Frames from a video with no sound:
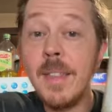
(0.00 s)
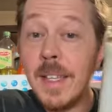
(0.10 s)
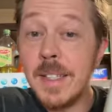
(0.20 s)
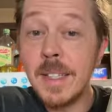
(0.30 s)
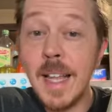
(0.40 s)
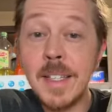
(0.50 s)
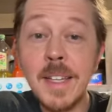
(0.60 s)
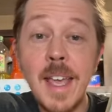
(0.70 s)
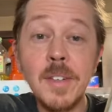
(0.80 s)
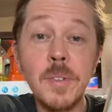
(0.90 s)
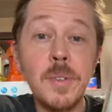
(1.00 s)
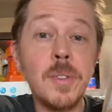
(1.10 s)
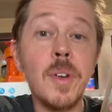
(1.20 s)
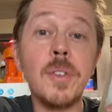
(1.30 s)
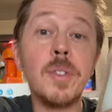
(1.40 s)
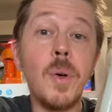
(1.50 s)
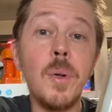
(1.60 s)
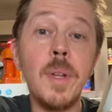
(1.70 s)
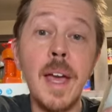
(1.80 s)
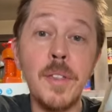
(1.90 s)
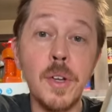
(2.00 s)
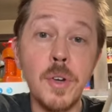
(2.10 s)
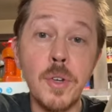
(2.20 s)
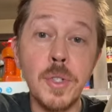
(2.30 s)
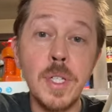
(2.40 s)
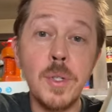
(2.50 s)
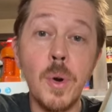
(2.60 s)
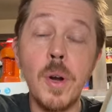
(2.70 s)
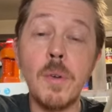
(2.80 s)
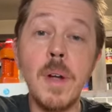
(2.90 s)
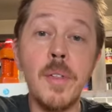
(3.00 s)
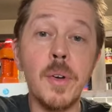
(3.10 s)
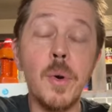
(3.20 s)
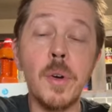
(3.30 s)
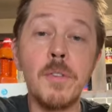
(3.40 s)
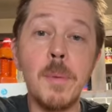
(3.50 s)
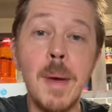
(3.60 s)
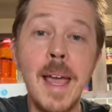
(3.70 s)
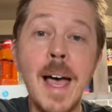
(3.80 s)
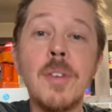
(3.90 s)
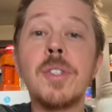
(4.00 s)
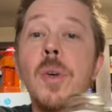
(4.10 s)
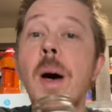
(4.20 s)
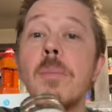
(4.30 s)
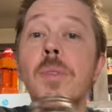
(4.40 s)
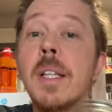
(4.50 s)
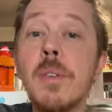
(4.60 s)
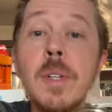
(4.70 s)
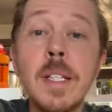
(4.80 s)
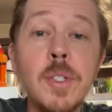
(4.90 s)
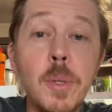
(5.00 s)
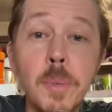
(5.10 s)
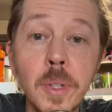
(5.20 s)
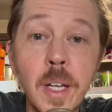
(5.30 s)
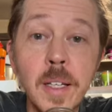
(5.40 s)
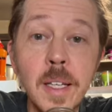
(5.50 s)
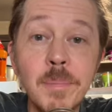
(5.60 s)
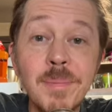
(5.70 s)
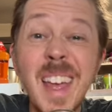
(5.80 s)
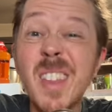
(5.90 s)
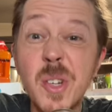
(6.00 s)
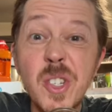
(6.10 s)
These glass candles are sold at the grocery store around the corner from my house, so I'm really, really super lucky, and they're